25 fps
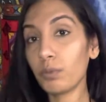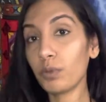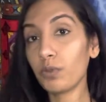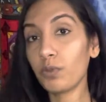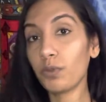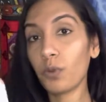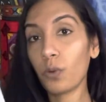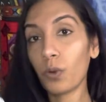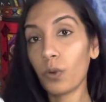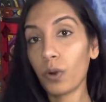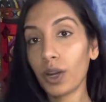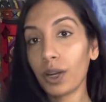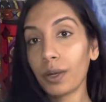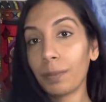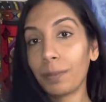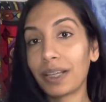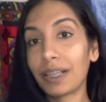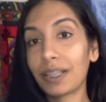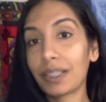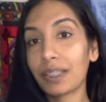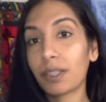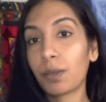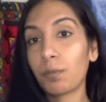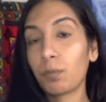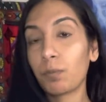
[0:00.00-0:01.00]
before
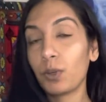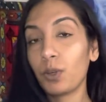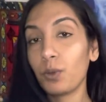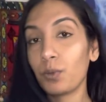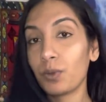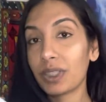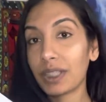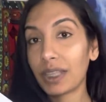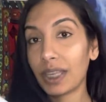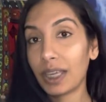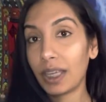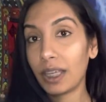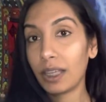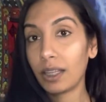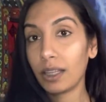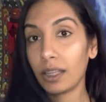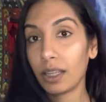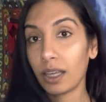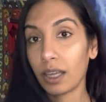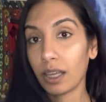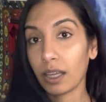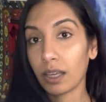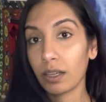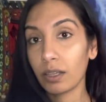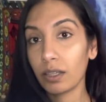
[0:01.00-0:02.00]
because someone was
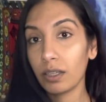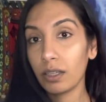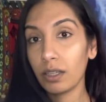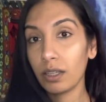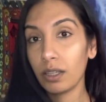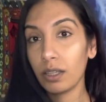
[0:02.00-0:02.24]
healing.